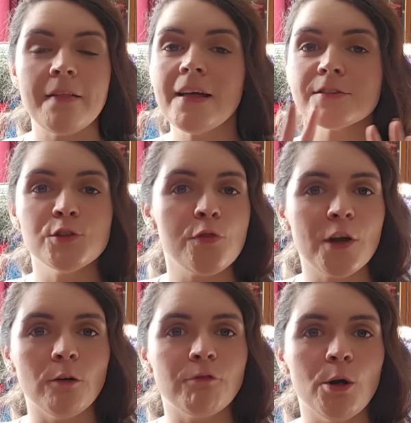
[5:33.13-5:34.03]
that's nothing
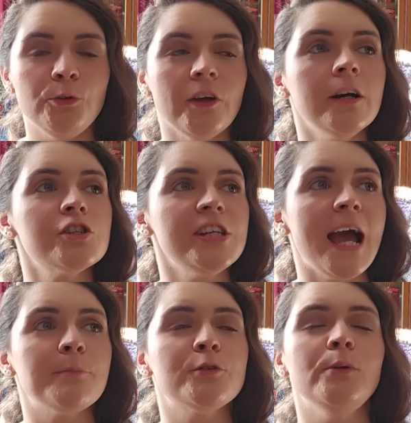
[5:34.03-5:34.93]
on Rosa. She
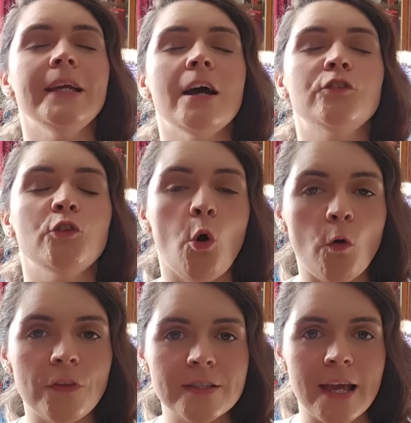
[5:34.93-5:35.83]
absolutely
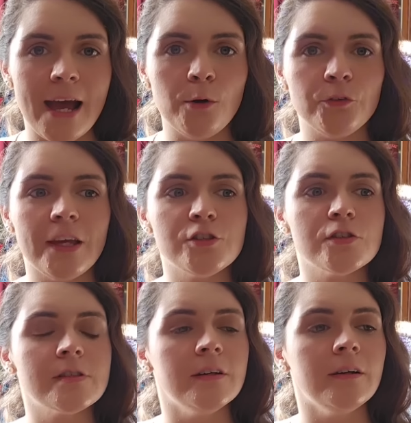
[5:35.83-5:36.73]
adored this house. It's
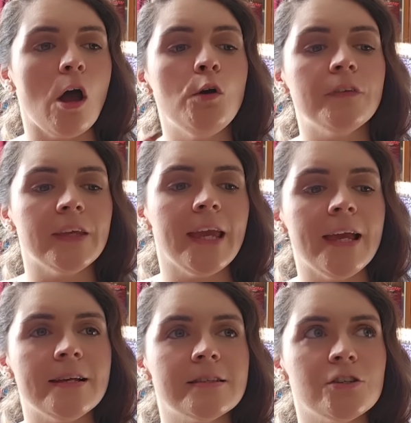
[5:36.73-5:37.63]
just that over the
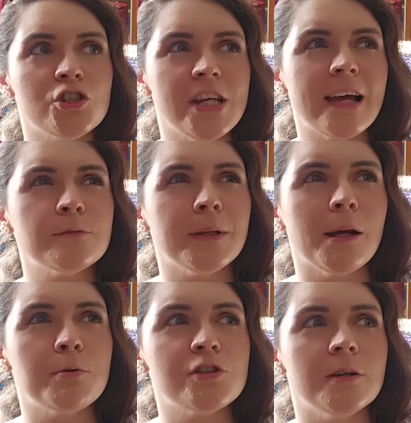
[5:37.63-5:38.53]
years, she hasn't been
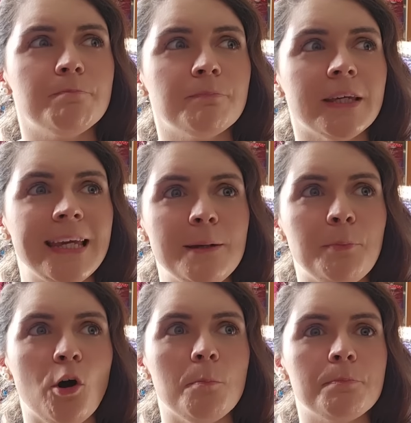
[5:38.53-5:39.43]
able to keep
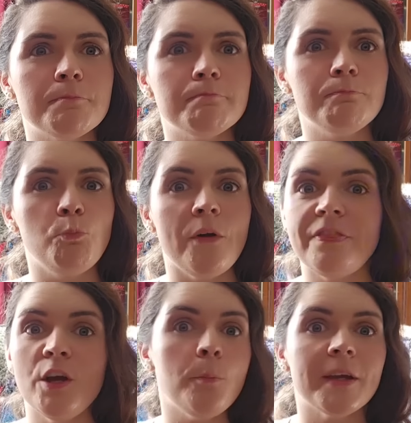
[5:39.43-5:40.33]
up with
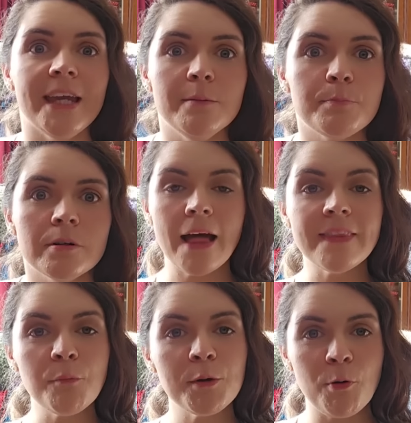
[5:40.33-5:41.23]
the upkeep. And
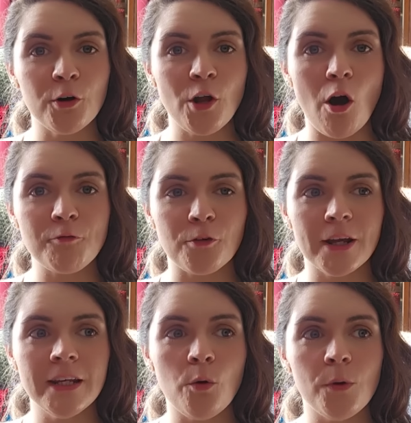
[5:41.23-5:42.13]
then we put an offer
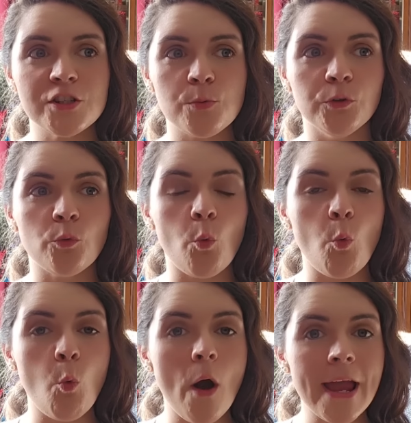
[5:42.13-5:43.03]
in, which was
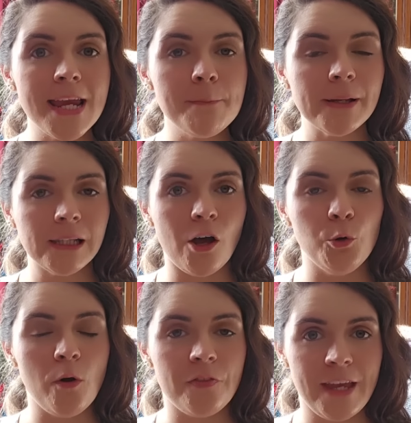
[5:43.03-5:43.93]
way
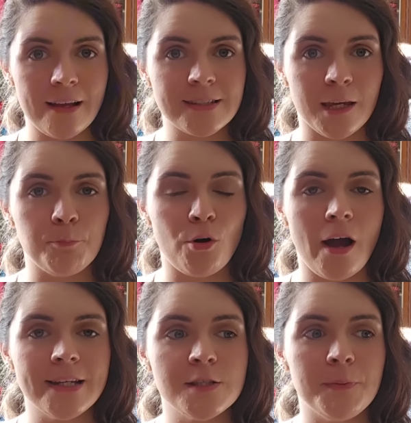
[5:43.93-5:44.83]
below the asking
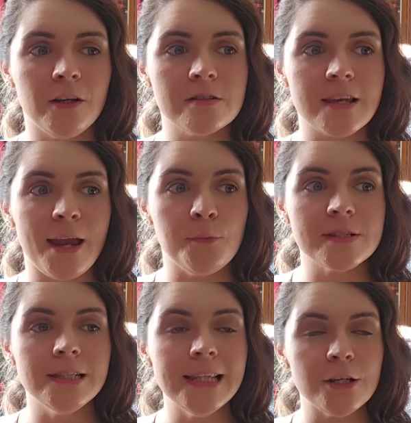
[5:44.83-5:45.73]
price because it was
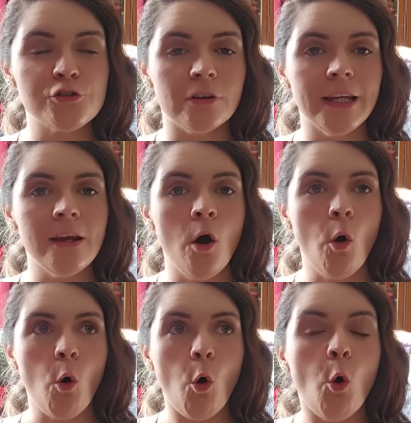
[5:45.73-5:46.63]
literally
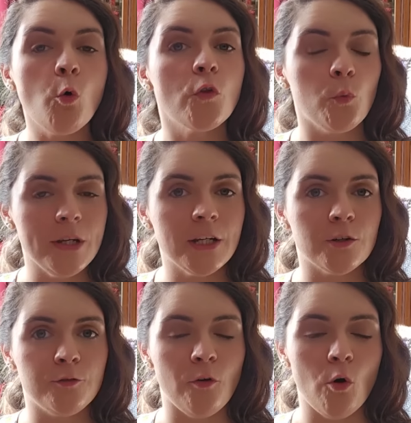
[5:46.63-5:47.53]
all that we could
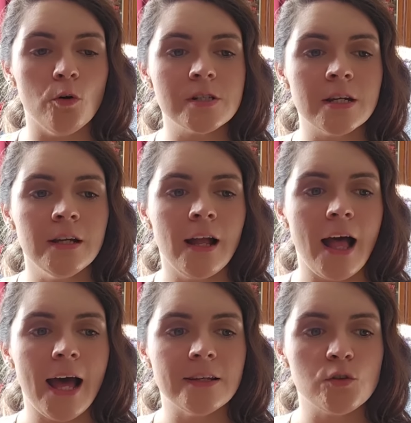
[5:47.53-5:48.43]
afford.
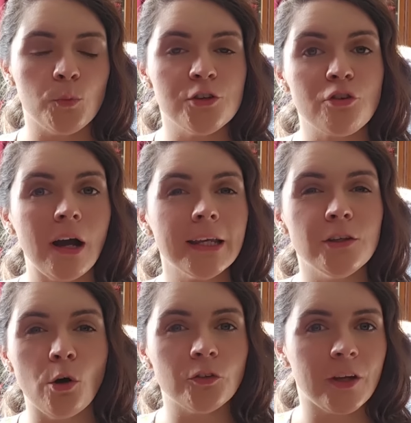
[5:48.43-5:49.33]
And we tried
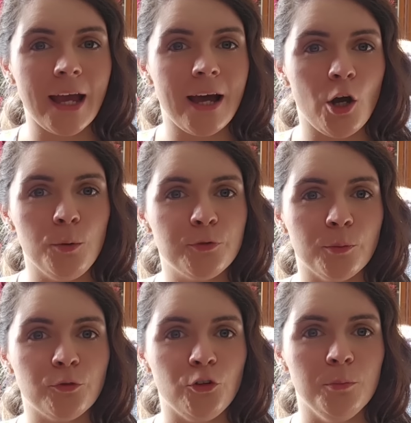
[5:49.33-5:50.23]
not to get our hopes
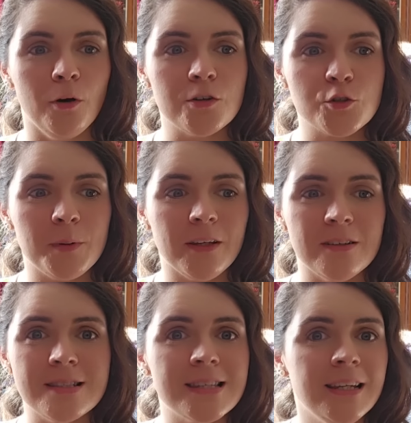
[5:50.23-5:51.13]
up too much
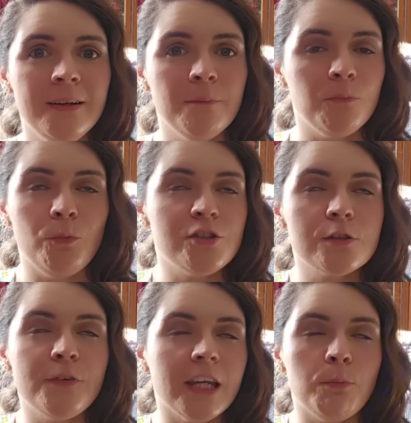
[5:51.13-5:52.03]
because we
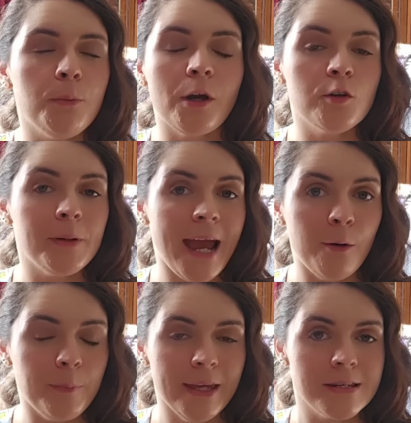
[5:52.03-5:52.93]
just figured we were going to be
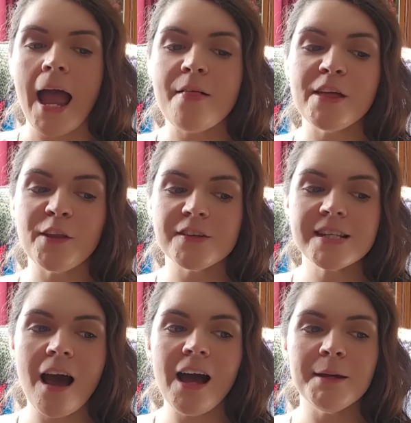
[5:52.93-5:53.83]
outbid. And then at the
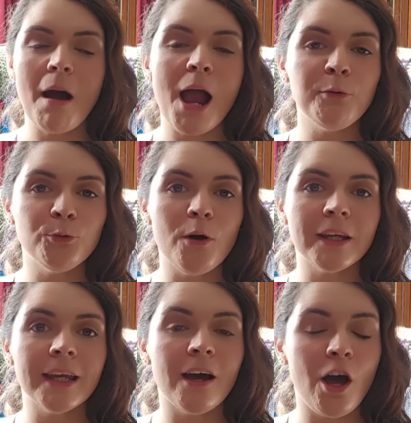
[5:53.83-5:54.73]
time I was
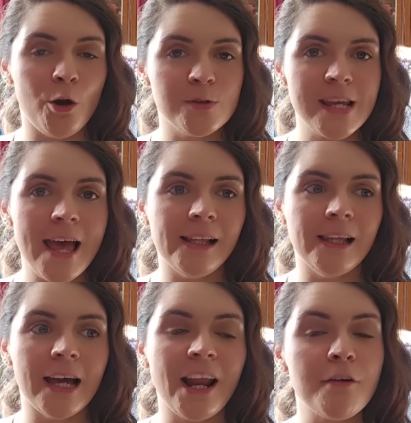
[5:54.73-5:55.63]
working at a hotel
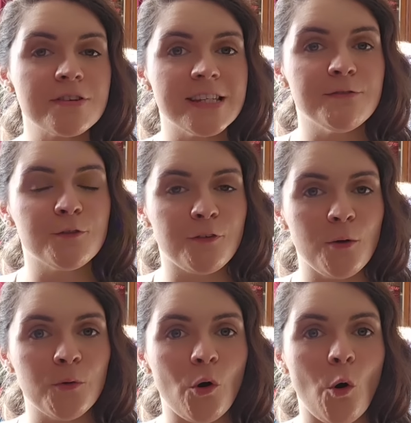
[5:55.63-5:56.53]
and I received a
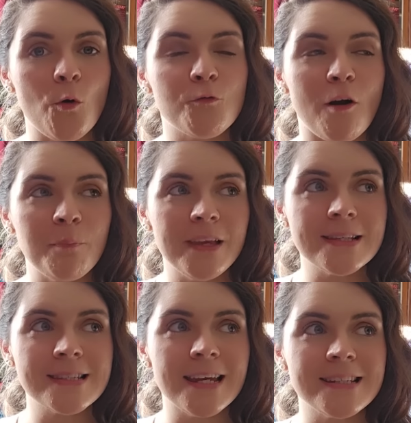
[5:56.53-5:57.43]
phone call from the
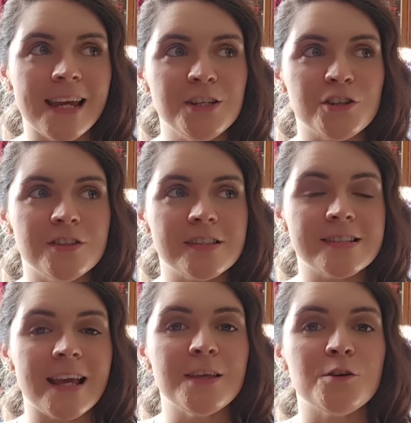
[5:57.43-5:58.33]
estate agent to
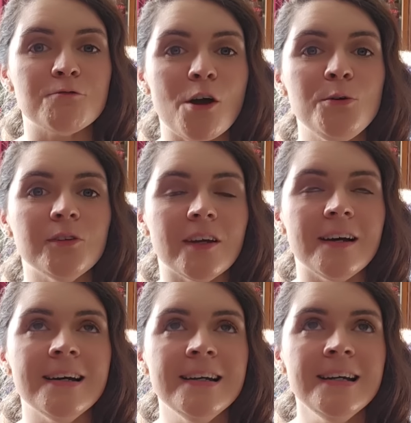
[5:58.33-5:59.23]
say that
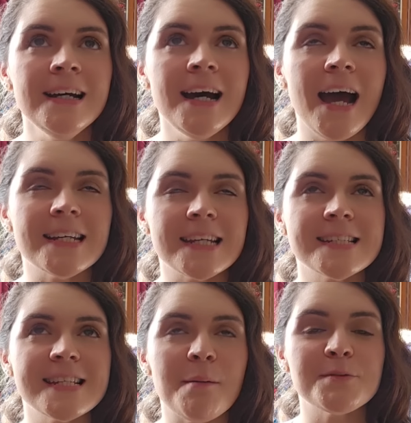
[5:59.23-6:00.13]
Rosa had
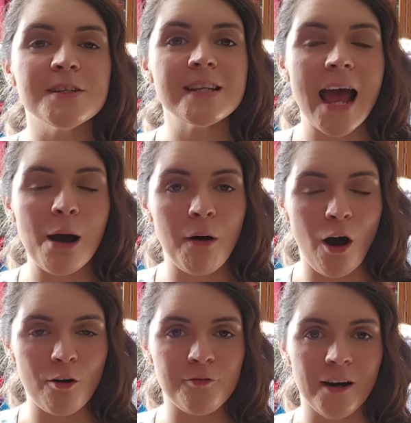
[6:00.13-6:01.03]
accepted our
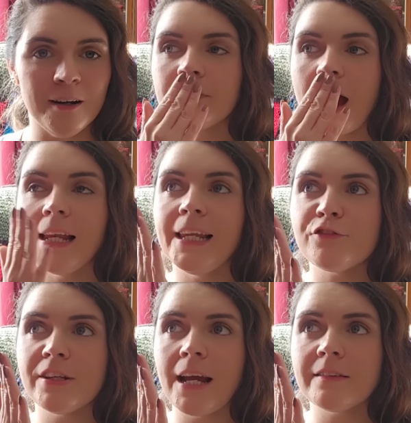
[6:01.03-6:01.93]
offer. I
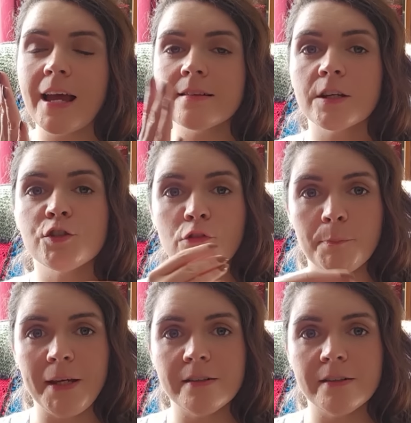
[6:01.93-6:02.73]
literally had to ask her to repeat